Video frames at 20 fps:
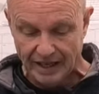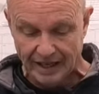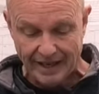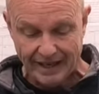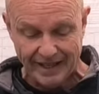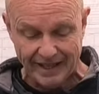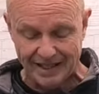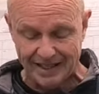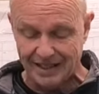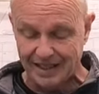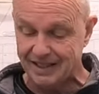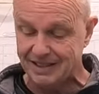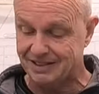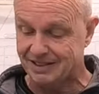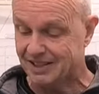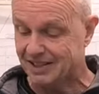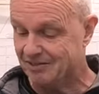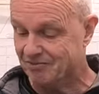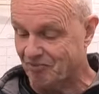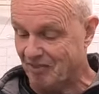It,
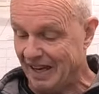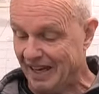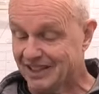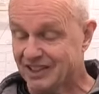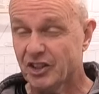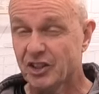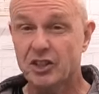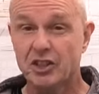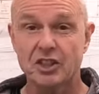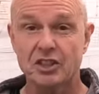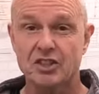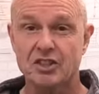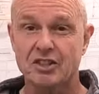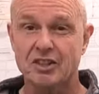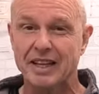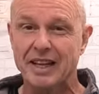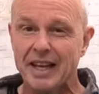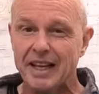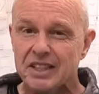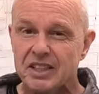it's, it's
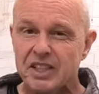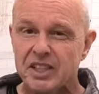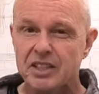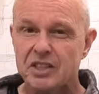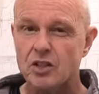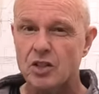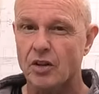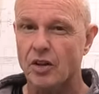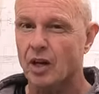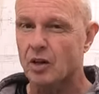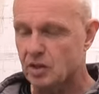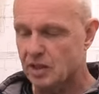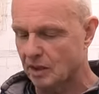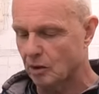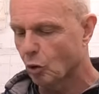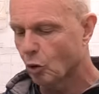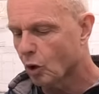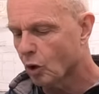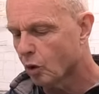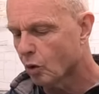just getting to those
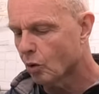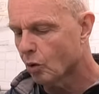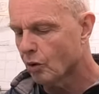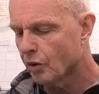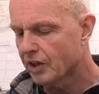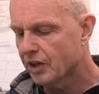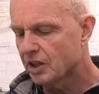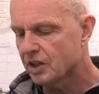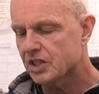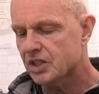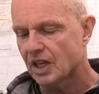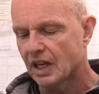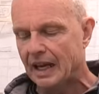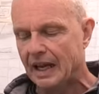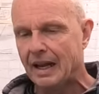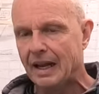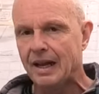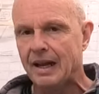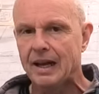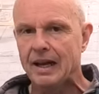little corners
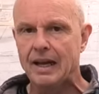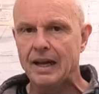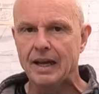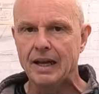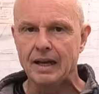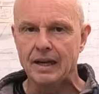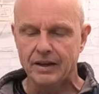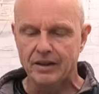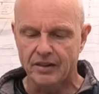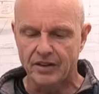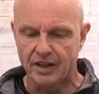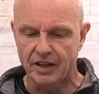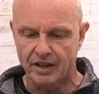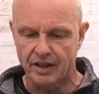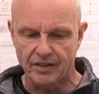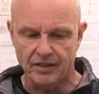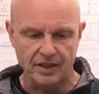and the,